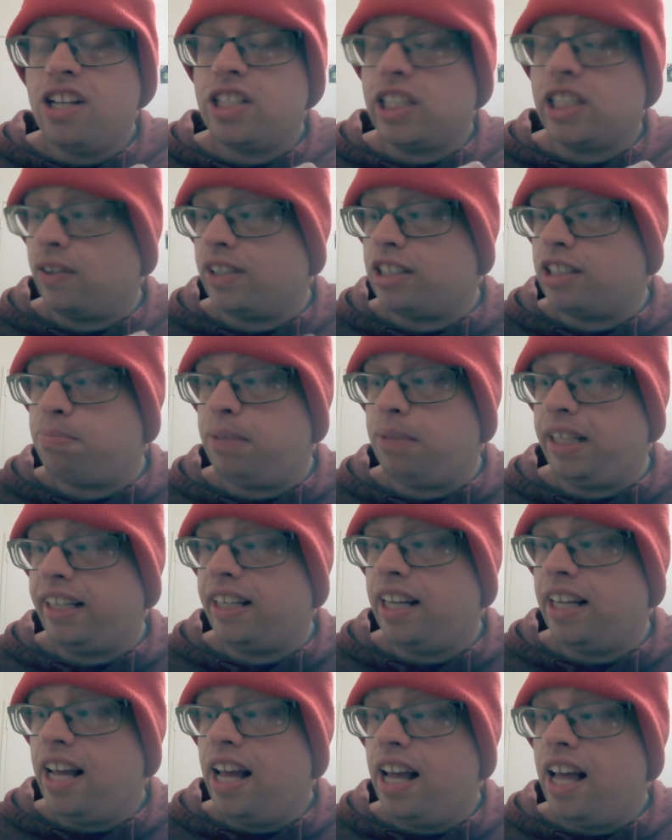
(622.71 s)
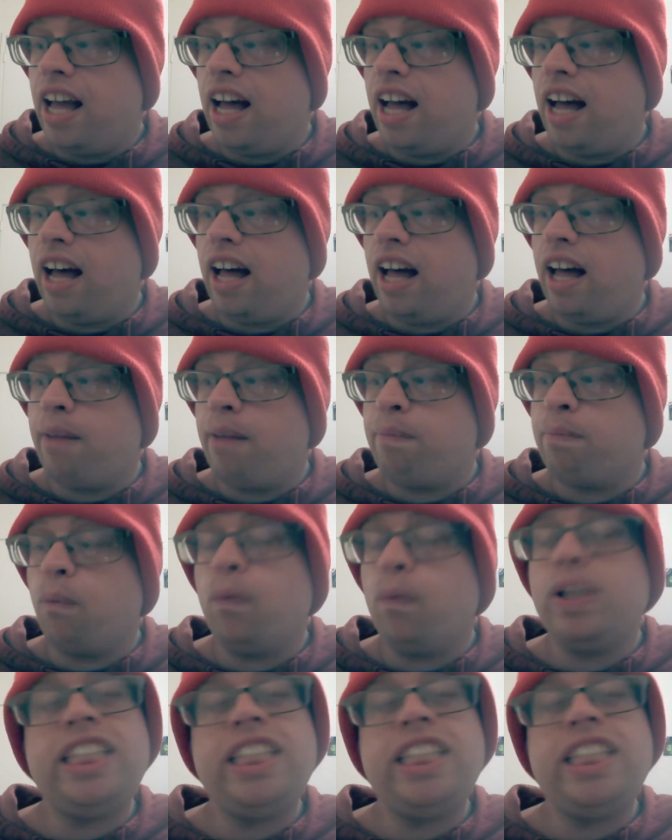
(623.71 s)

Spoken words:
so to speak. I'm